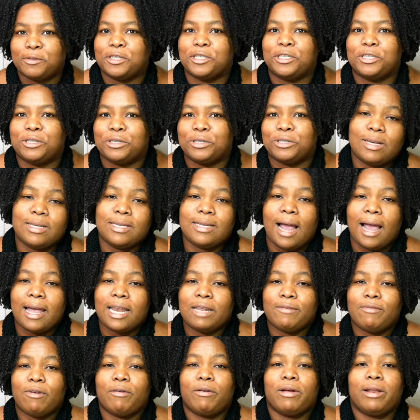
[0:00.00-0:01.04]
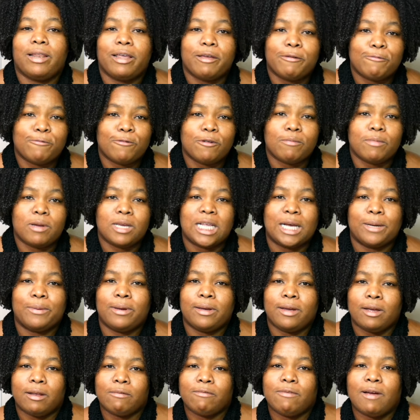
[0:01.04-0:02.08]
video. So it's kind of a relief for me that
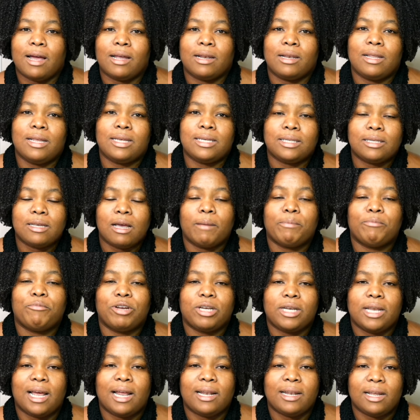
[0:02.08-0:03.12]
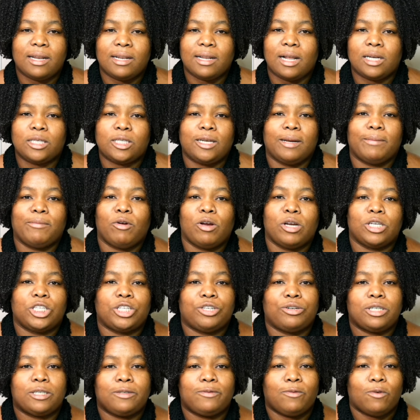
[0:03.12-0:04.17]
we can finally stop pretending that Shea
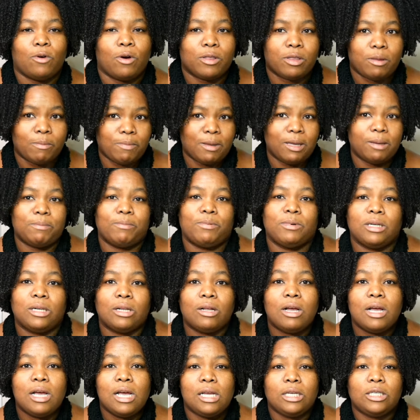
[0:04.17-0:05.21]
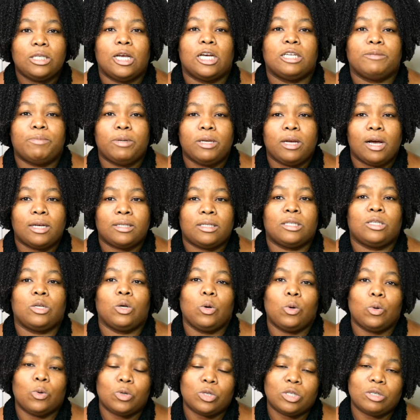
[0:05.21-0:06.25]
Moisture is for the people just because it's
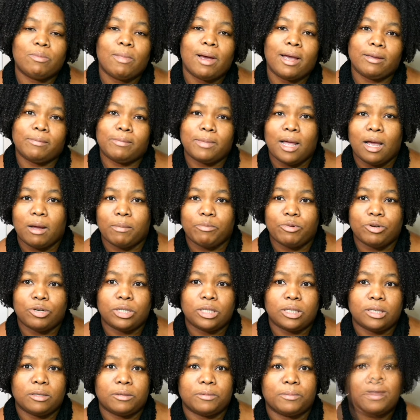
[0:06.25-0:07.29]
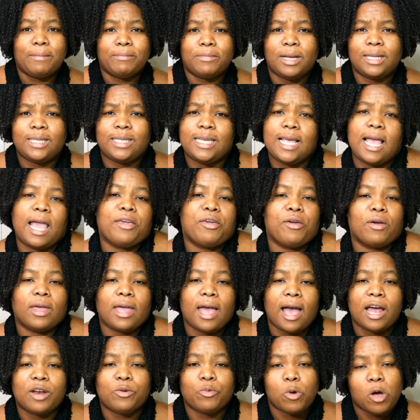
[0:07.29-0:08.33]
owned by a black person. I'm not saying you
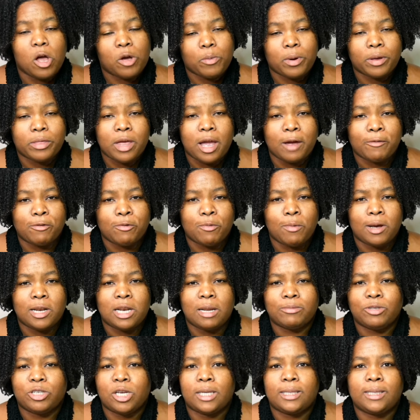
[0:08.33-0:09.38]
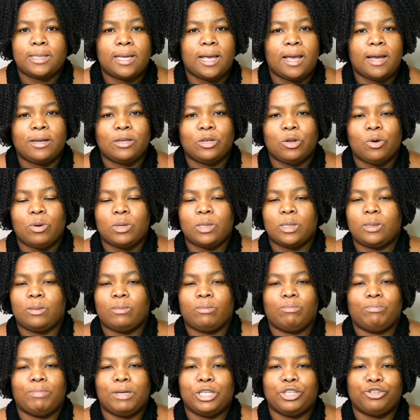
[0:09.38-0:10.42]
can't work with everyone, I'm just saying
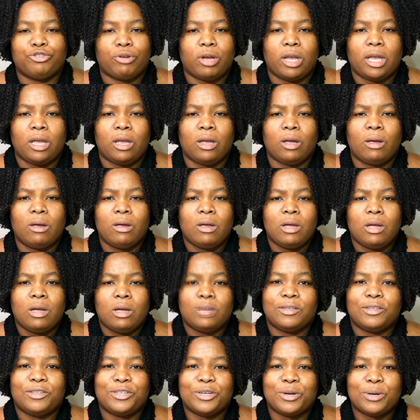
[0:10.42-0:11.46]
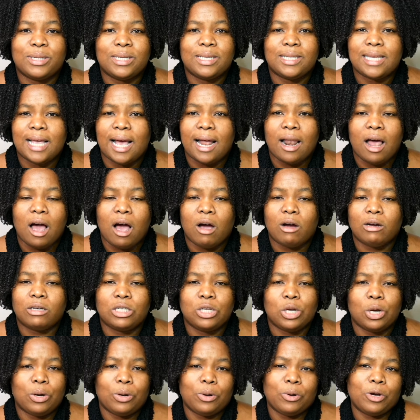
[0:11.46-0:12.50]
don't betray, don't sell
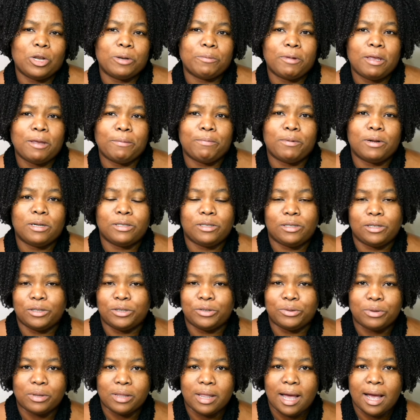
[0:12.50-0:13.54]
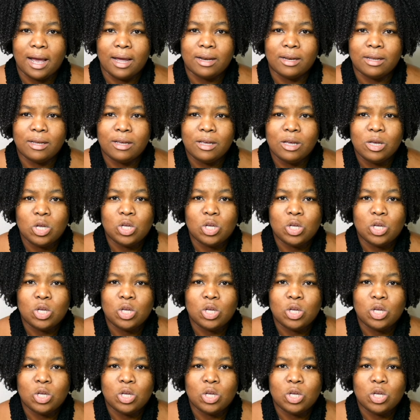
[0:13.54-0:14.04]
out your own people to do that.